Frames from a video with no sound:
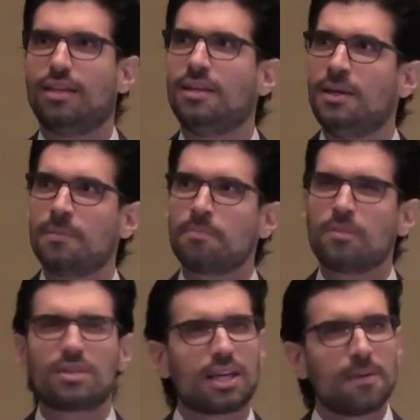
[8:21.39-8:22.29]
And
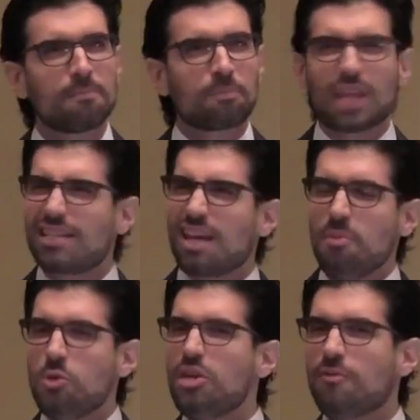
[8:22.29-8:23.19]
it's like, is
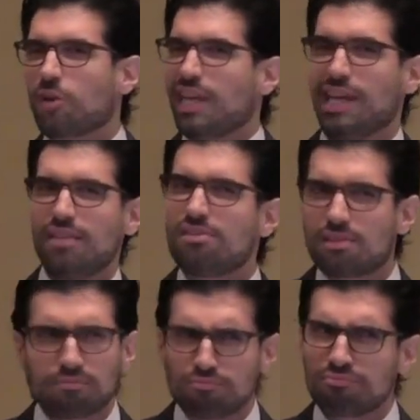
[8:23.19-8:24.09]
communion for kids?